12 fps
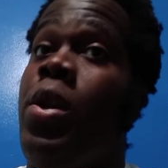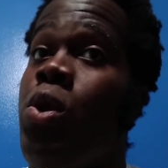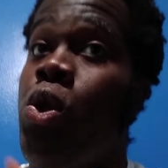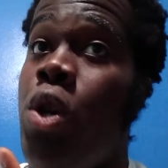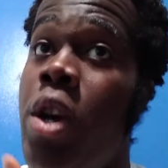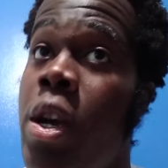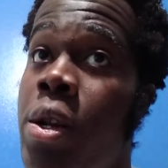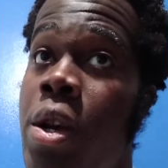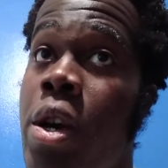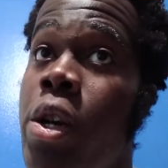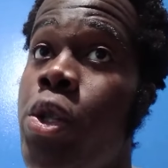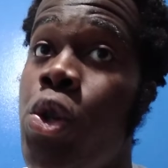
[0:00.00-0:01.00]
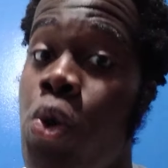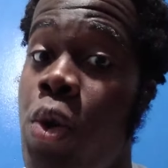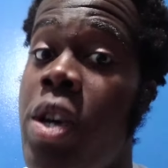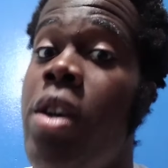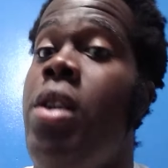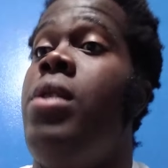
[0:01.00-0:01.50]
in
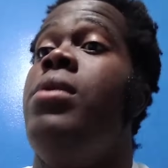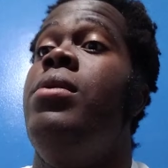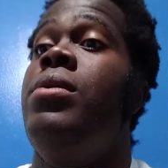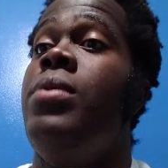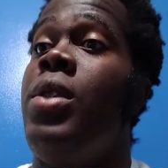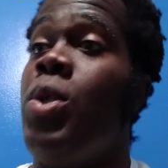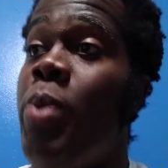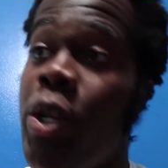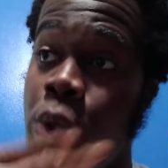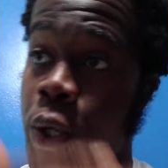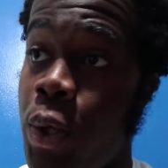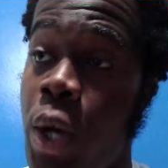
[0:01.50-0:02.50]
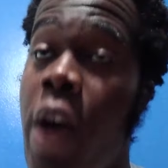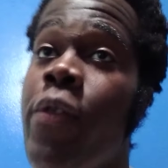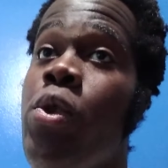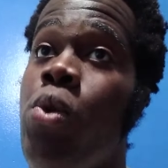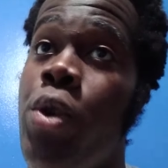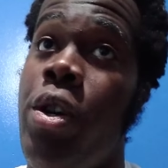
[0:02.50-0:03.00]
Korea, especially
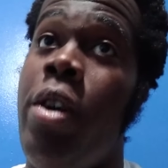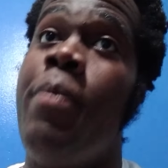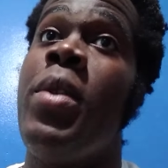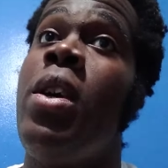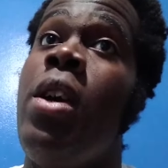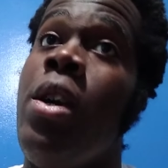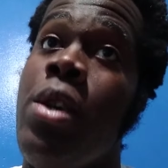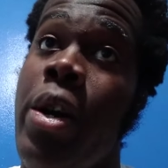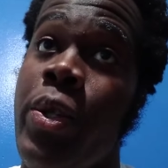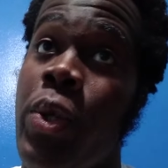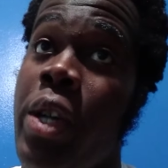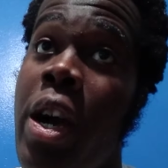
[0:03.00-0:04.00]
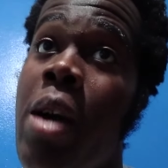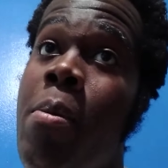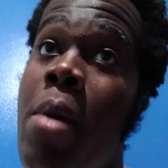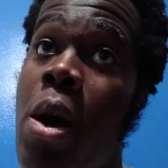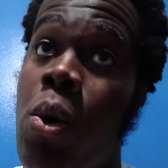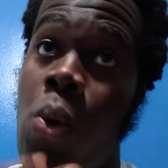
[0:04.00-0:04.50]
South Korea. You also
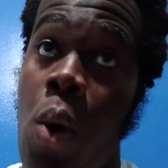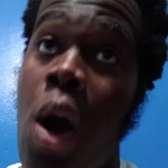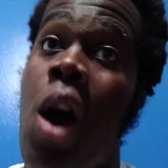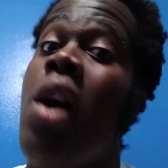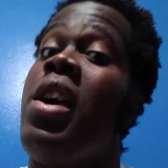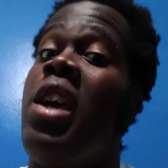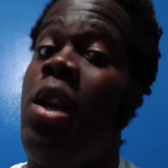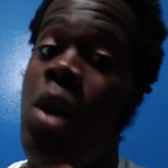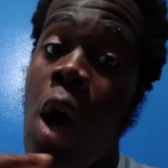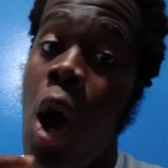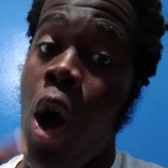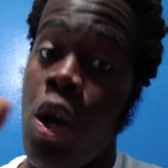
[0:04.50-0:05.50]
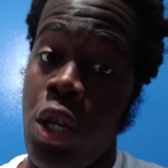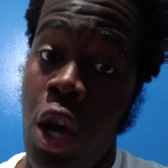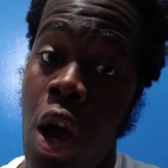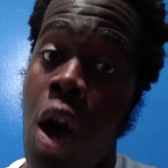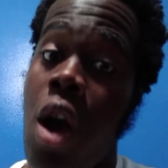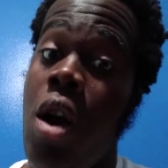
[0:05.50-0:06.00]
got manhwa in Hong
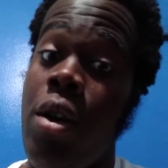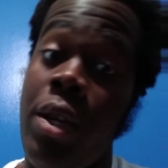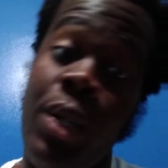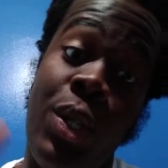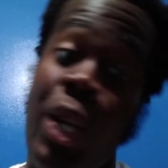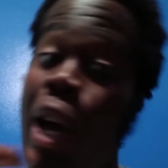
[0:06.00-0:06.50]
Kong and